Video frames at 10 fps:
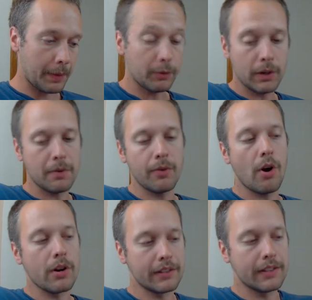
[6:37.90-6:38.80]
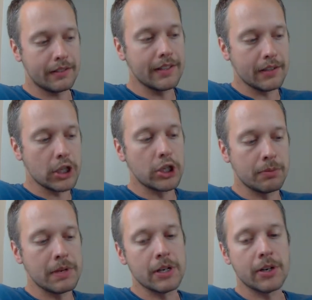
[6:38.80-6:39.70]
Don't get me wrong. This is a
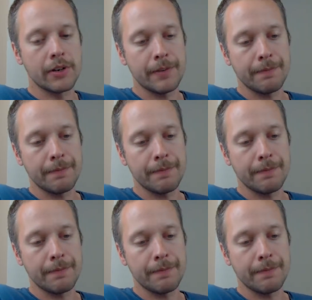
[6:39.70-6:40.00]
good beer.